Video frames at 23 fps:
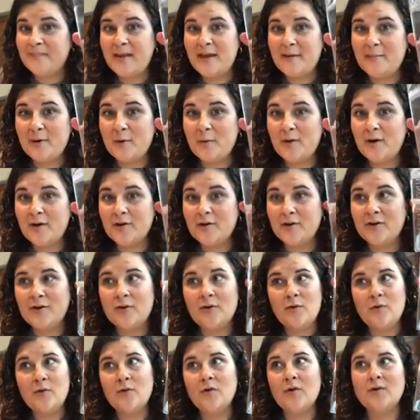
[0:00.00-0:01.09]
in my water
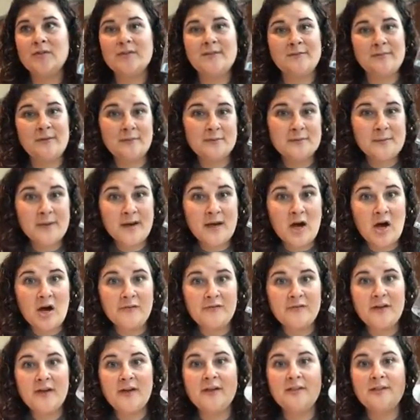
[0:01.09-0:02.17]
or sometimes my
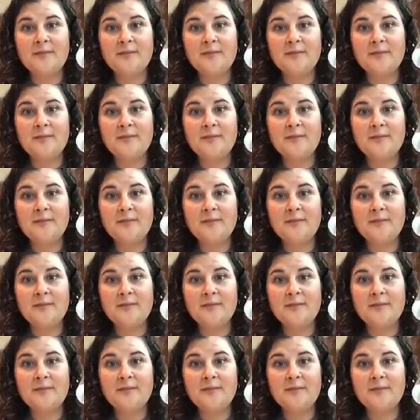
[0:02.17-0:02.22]
coffee,